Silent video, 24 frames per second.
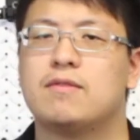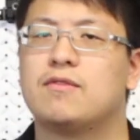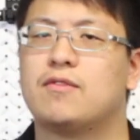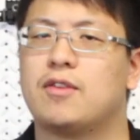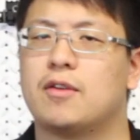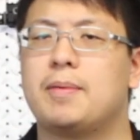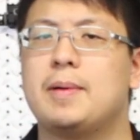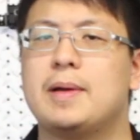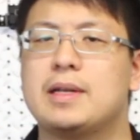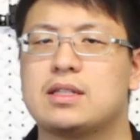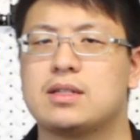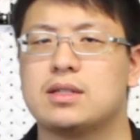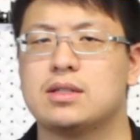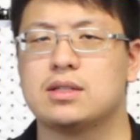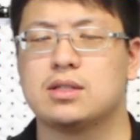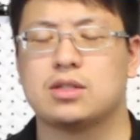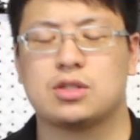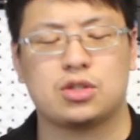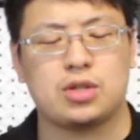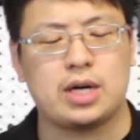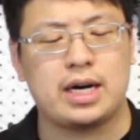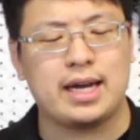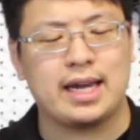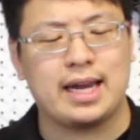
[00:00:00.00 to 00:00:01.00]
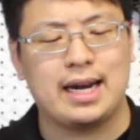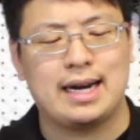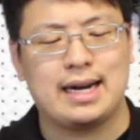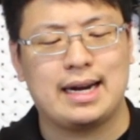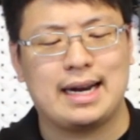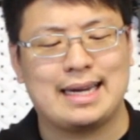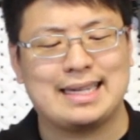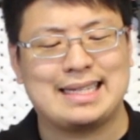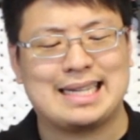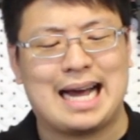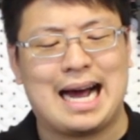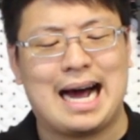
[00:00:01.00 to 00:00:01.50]
For pistols, try to get a
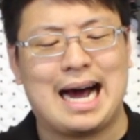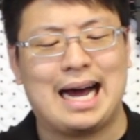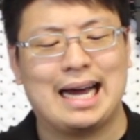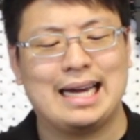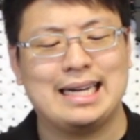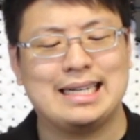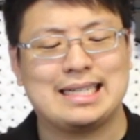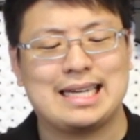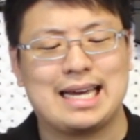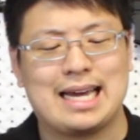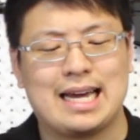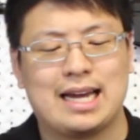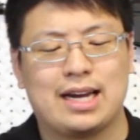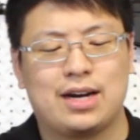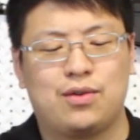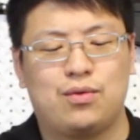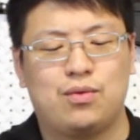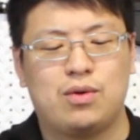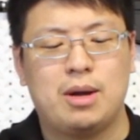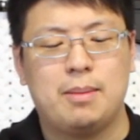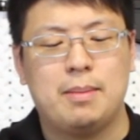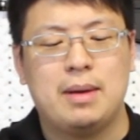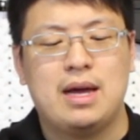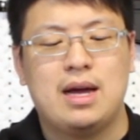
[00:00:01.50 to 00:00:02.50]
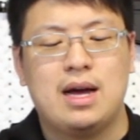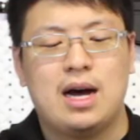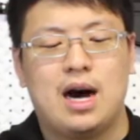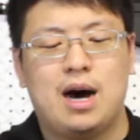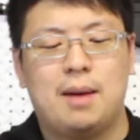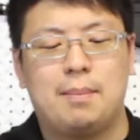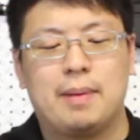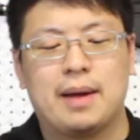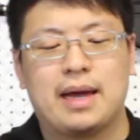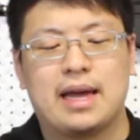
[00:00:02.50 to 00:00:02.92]
nice high tang grip up